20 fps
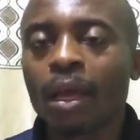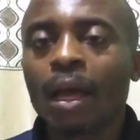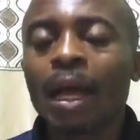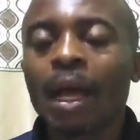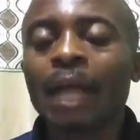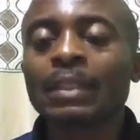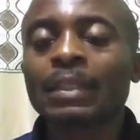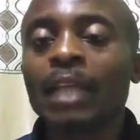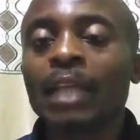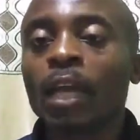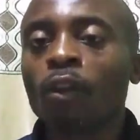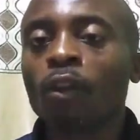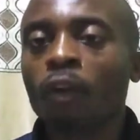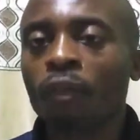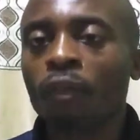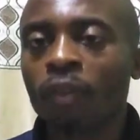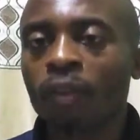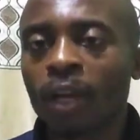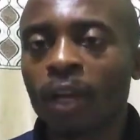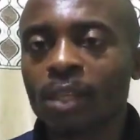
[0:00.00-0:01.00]
and
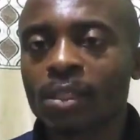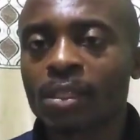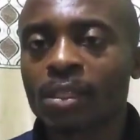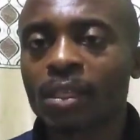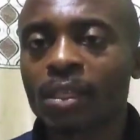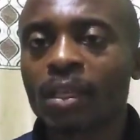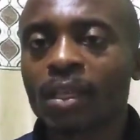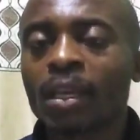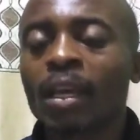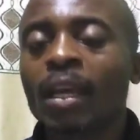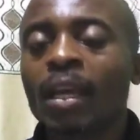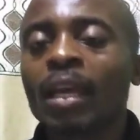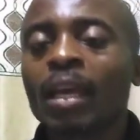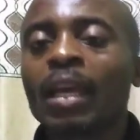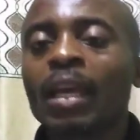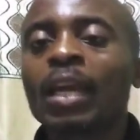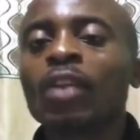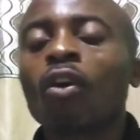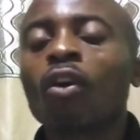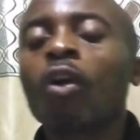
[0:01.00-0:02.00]
enough rest
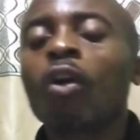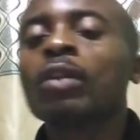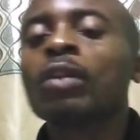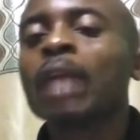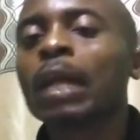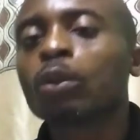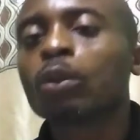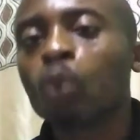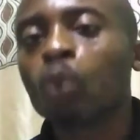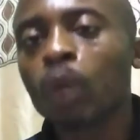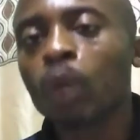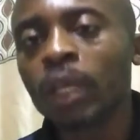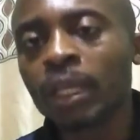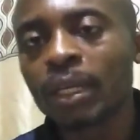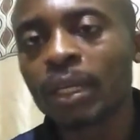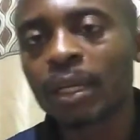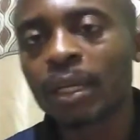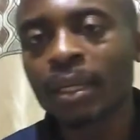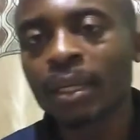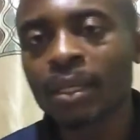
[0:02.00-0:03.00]
in order to
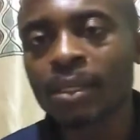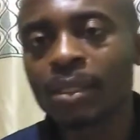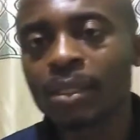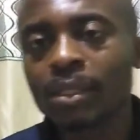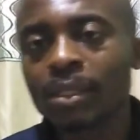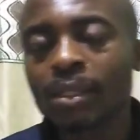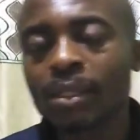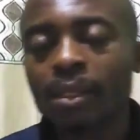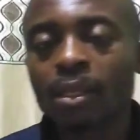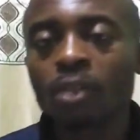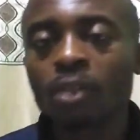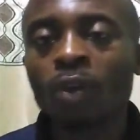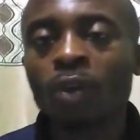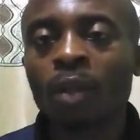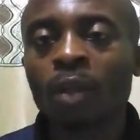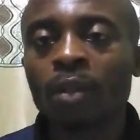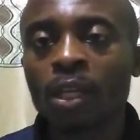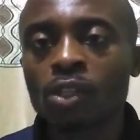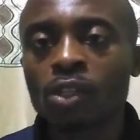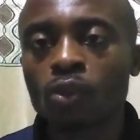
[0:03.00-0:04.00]
increase your
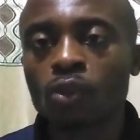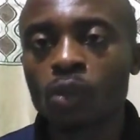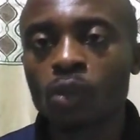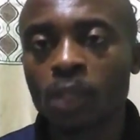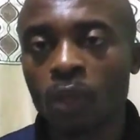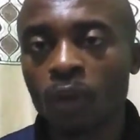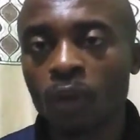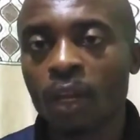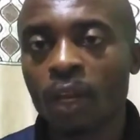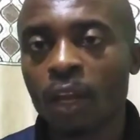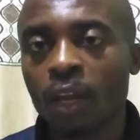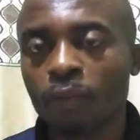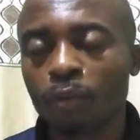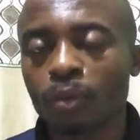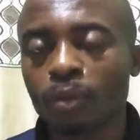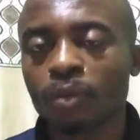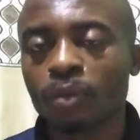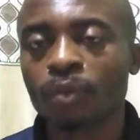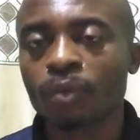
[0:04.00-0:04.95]
testosterone level